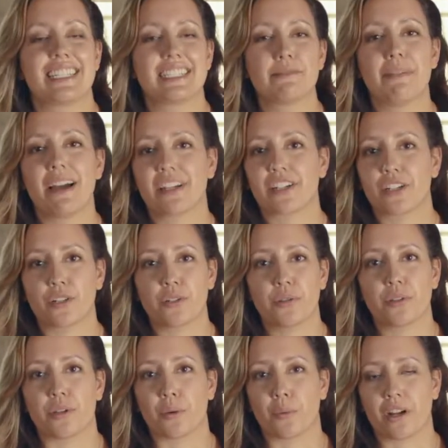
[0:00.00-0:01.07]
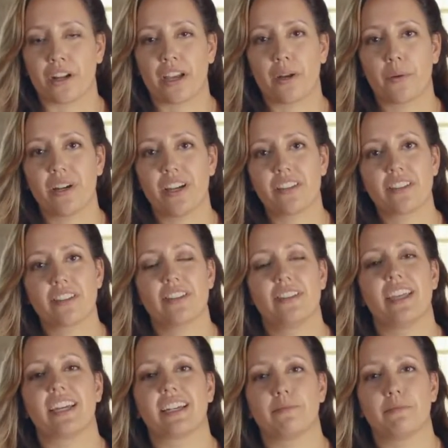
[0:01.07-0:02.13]
It doesn't matter who they're working with,
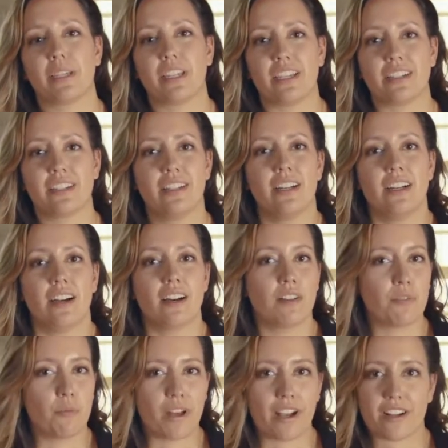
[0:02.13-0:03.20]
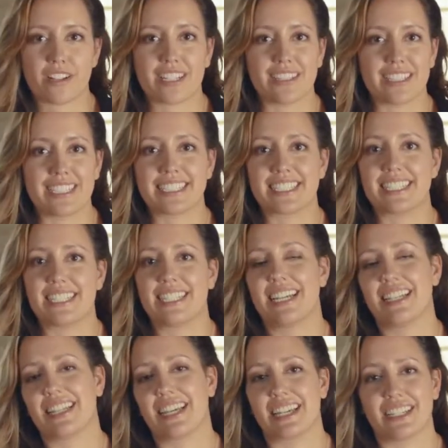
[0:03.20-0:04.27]
they can be there to listen,
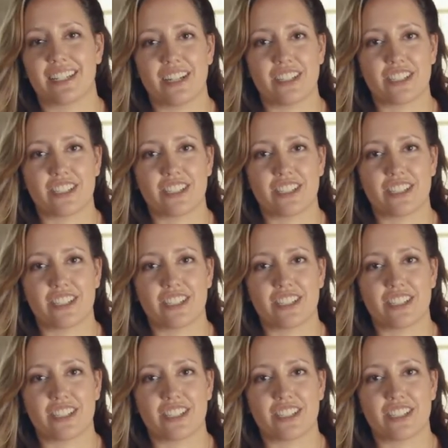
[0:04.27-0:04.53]
and they can